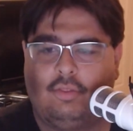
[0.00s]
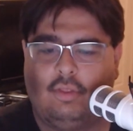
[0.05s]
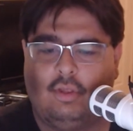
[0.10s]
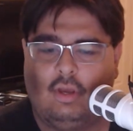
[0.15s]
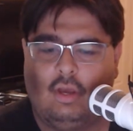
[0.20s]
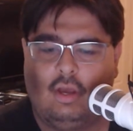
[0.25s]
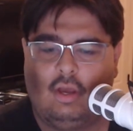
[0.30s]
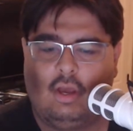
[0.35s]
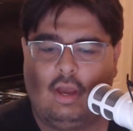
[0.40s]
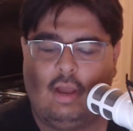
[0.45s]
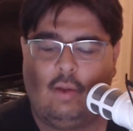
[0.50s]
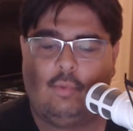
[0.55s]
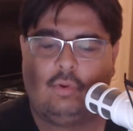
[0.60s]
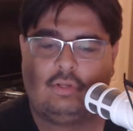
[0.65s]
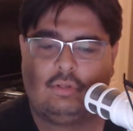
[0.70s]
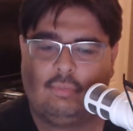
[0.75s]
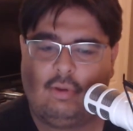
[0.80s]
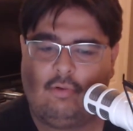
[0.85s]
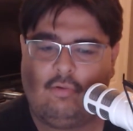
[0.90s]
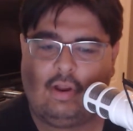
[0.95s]
I went
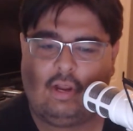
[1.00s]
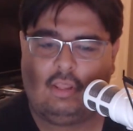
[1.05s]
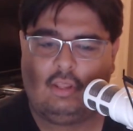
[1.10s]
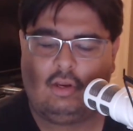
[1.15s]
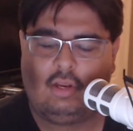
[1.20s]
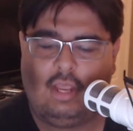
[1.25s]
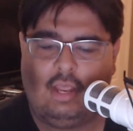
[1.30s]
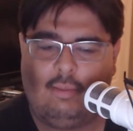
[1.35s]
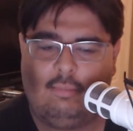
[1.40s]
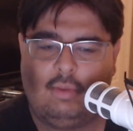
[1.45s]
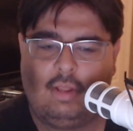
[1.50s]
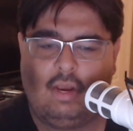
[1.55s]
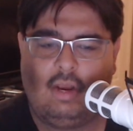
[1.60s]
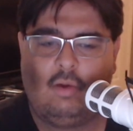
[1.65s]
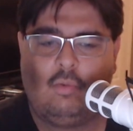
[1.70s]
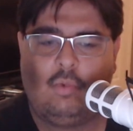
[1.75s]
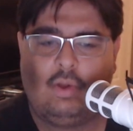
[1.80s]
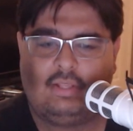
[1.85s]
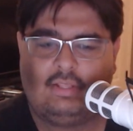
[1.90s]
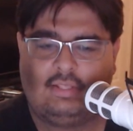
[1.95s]
to my regular game night
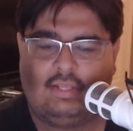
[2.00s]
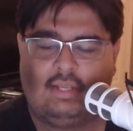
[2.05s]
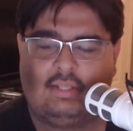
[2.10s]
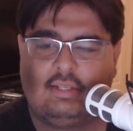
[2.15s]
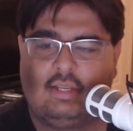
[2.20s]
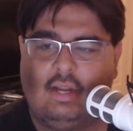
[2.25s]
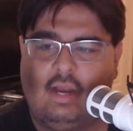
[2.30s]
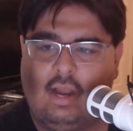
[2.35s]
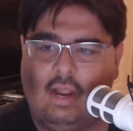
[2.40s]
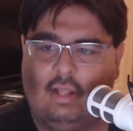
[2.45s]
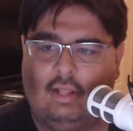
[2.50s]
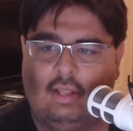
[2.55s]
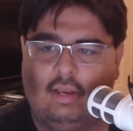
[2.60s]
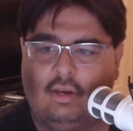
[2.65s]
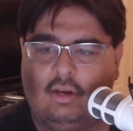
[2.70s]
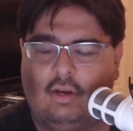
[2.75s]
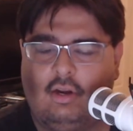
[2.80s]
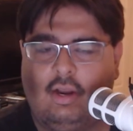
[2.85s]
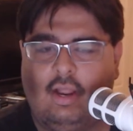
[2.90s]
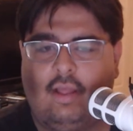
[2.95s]
on Wednesdays at
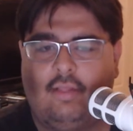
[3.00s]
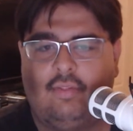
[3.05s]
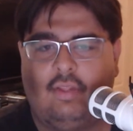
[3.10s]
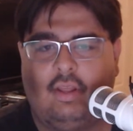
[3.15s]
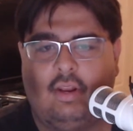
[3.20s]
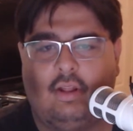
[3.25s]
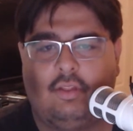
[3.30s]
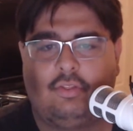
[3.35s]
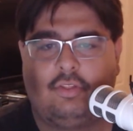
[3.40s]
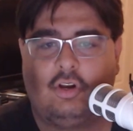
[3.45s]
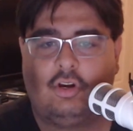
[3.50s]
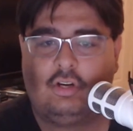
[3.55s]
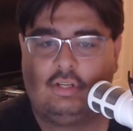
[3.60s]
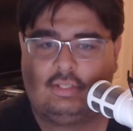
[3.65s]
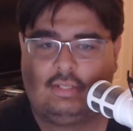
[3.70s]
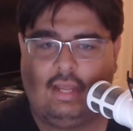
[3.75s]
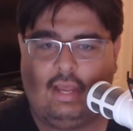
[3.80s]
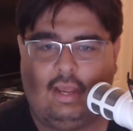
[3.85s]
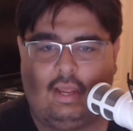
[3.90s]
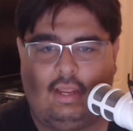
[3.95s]
Highlander, and then on
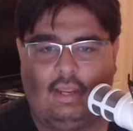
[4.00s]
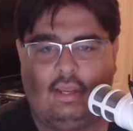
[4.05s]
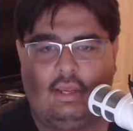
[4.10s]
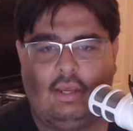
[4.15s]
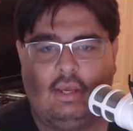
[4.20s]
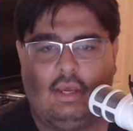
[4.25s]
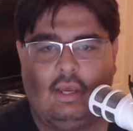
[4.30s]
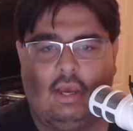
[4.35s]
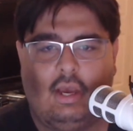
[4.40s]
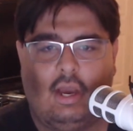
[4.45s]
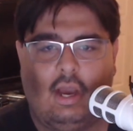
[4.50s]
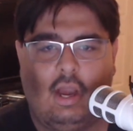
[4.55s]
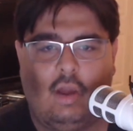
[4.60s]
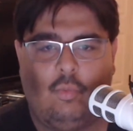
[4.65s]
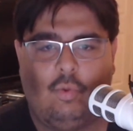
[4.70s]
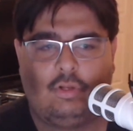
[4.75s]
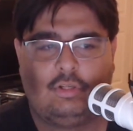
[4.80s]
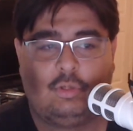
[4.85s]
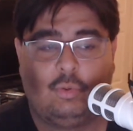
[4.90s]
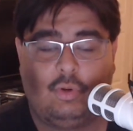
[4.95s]
Thursday, I
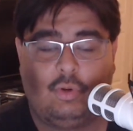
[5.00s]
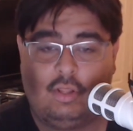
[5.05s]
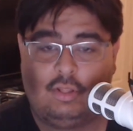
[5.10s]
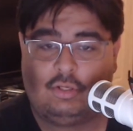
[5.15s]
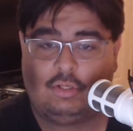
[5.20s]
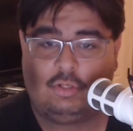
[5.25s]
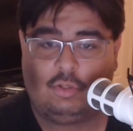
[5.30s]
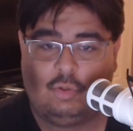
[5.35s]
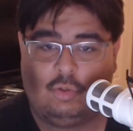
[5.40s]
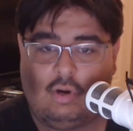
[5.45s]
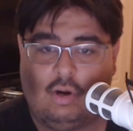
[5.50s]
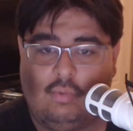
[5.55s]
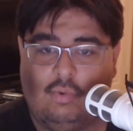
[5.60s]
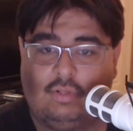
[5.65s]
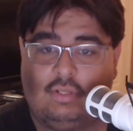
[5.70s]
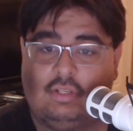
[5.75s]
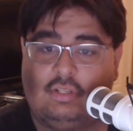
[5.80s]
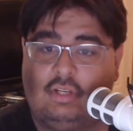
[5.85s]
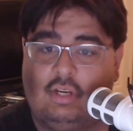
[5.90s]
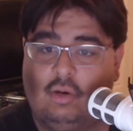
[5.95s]
went to another store. I went
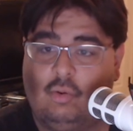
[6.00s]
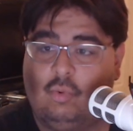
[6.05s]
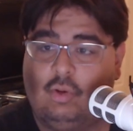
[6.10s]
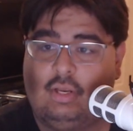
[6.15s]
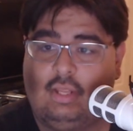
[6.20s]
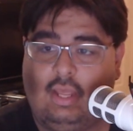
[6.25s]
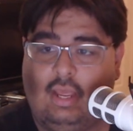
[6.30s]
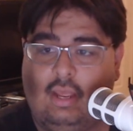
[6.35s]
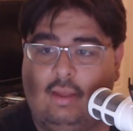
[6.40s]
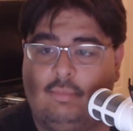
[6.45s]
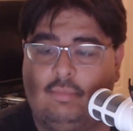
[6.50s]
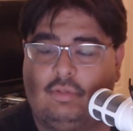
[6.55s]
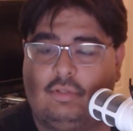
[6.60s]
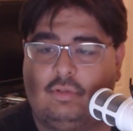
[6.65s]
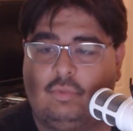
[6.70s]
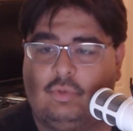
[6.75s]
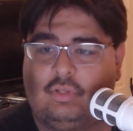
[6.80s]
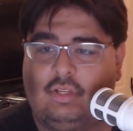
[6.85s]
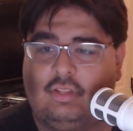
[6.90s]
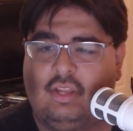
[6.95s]
to Tier 1 Games,
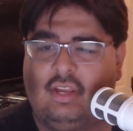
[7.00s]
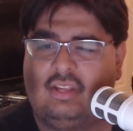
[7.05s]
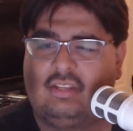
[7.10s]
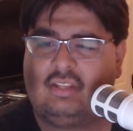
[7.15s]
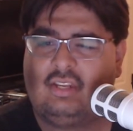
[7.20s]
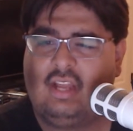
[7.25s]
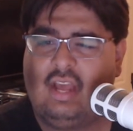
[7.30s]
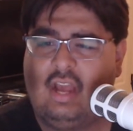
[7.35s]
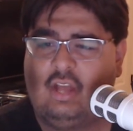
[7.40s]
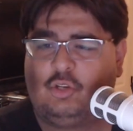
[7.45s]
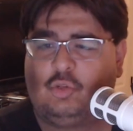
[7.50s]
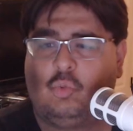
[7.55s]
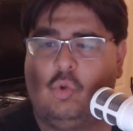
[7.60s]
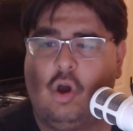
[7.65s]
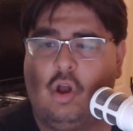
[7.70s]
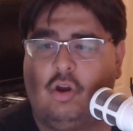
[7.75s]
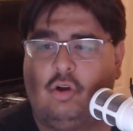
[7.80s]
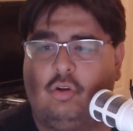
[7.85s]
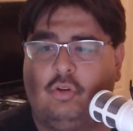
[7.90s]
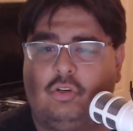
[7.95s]
which I think is in
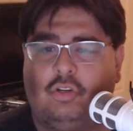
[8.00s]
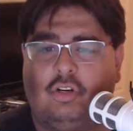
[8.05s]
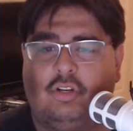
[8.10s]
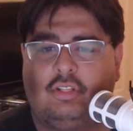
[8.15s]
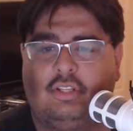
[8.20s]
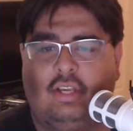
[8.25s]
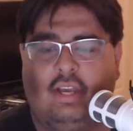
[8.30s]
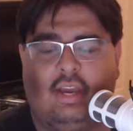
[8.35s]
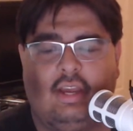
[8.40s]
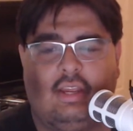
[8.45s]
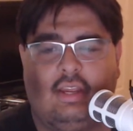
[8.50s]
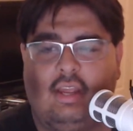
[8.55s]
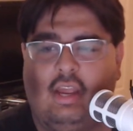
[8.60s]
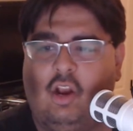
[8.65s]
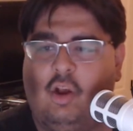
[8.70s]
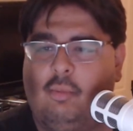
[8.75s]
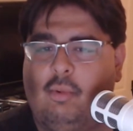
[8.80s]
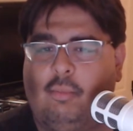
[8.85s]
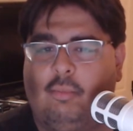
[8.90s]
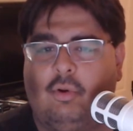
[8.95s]
Edgewater, New Jersey. I can't
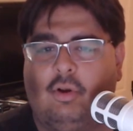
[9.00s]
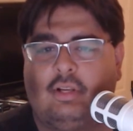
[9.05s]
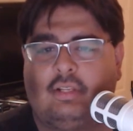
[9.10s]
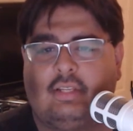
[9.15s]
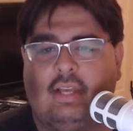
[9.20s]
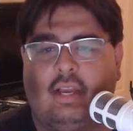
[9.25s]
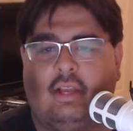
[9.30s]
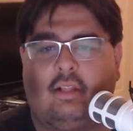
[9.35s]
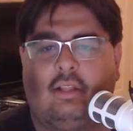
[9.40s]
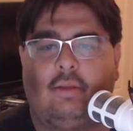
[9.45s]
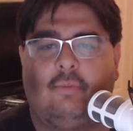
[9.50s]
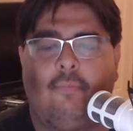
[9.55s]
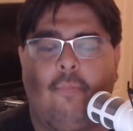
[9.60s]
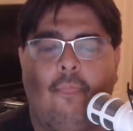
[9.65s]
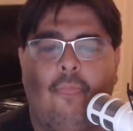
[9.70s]
remember exactly.